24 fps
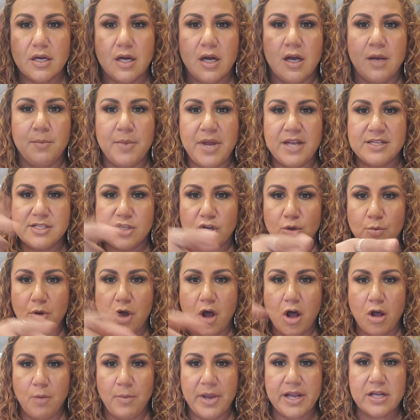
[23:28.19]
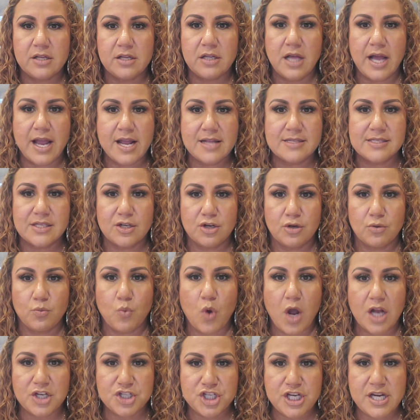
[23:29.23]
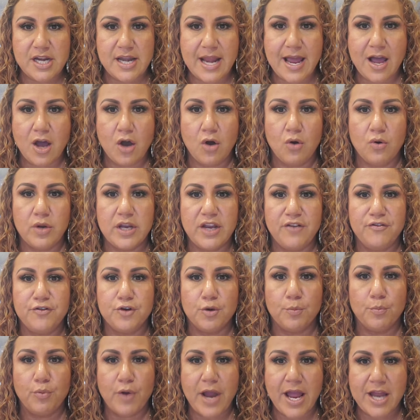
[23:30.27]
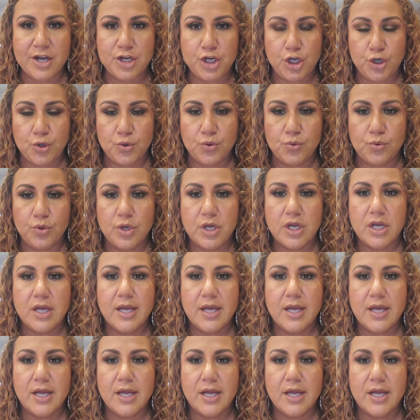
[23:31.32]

and so all my clients that are watching now, if you're brand new